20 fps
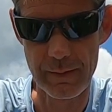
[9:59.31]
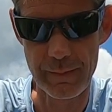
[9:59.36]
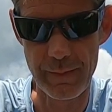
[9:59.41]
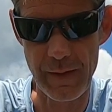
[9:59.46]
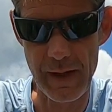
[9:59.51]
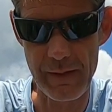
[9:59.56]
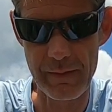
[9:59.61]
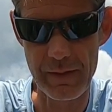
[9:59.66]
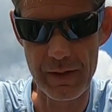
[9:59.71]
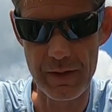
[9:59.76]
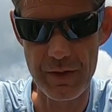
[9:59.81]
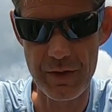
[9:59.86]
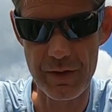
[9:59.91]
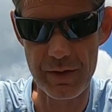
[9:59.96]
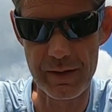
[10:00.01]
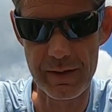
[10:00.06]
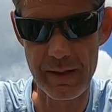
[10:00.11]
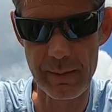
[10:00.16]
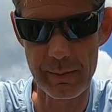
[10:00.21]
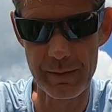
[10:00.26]
5-inch
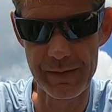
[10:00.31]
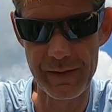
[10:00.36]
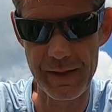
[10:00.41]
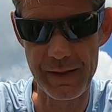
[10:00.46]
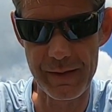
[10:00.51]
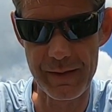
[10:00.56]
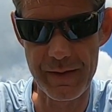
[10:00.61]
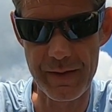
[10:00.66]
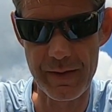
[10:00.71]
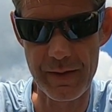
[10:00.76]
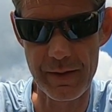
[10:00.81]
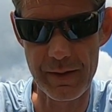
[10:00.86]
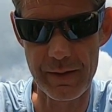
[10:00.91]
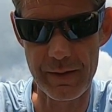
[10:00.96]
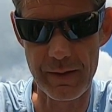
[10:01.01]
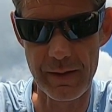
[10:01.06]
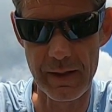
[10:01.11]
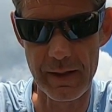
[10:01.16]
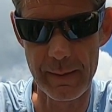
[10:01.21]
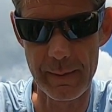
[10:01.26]
double-tailed skirted
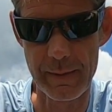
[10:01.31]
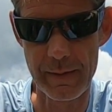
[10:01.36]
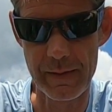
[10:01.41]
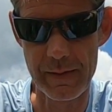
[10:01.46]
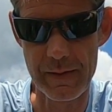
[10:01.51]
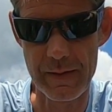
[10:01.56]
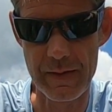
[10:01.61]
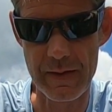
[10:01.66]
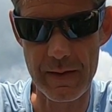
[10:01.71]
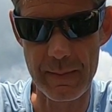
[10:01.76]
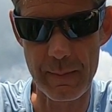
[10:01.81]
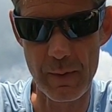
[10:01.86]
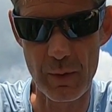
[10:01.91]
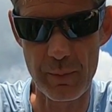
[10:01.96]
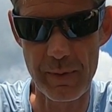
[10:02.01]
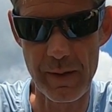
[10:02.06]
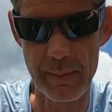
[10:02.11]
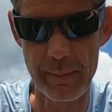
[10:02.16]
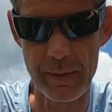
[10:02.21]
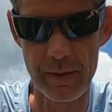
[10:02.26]
grub,
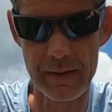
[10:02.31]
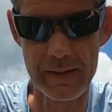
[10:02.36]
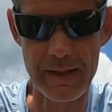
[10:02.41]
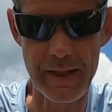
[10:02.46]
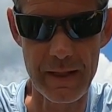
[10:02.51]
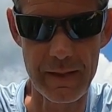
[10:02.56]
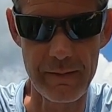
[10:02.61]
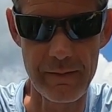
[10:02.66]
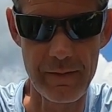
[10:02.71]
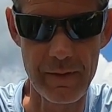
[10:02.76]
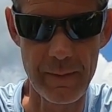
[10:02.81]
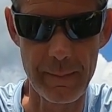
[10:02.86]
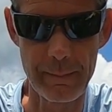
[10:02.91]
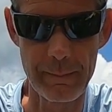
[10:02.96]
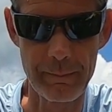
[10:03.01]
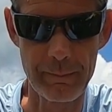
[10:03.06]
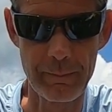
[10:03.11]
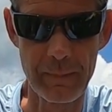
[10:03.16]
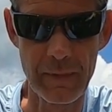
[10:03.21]
smoked pepper, 10 of them.